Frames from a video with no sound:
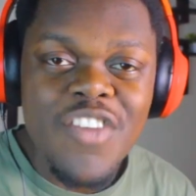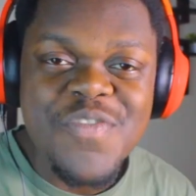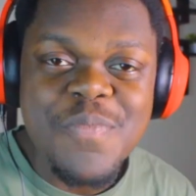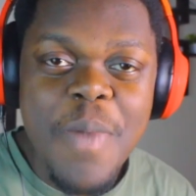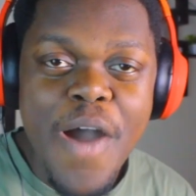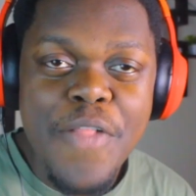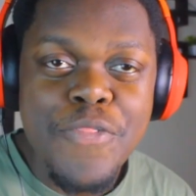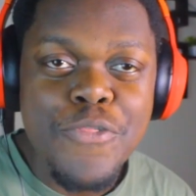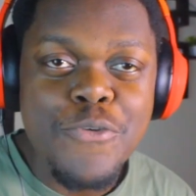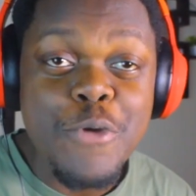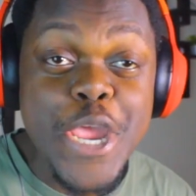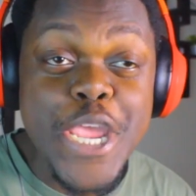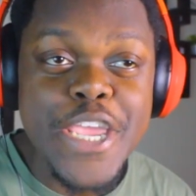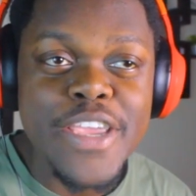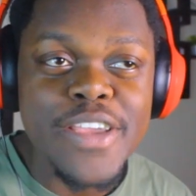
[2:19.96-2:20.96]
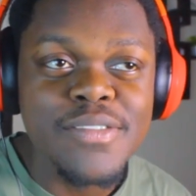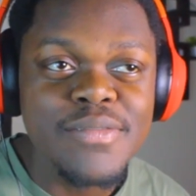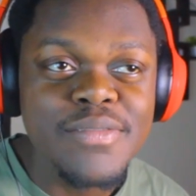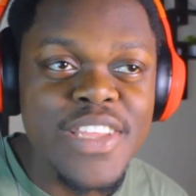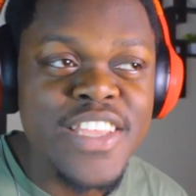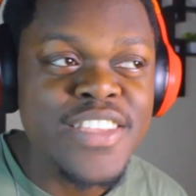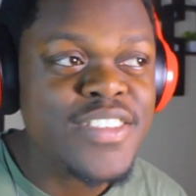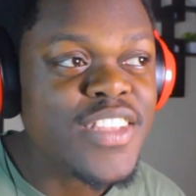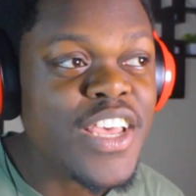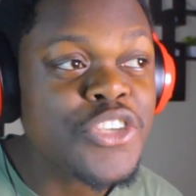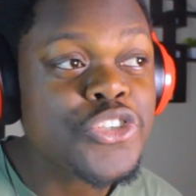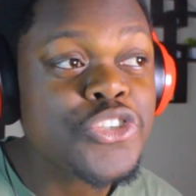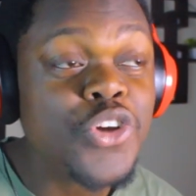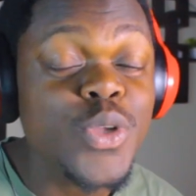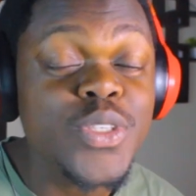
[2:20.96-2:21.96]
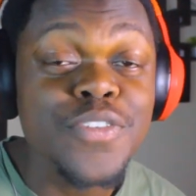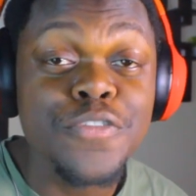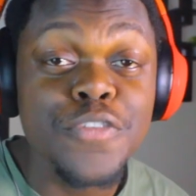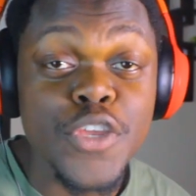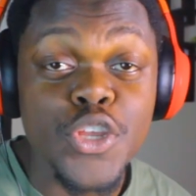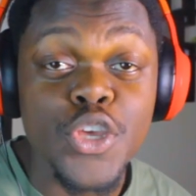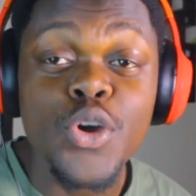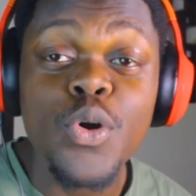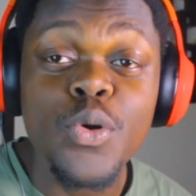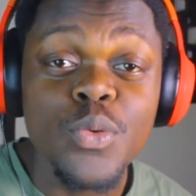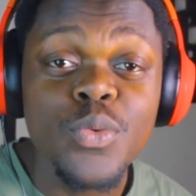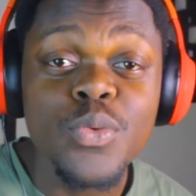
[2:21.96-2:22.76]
of part three it's a short video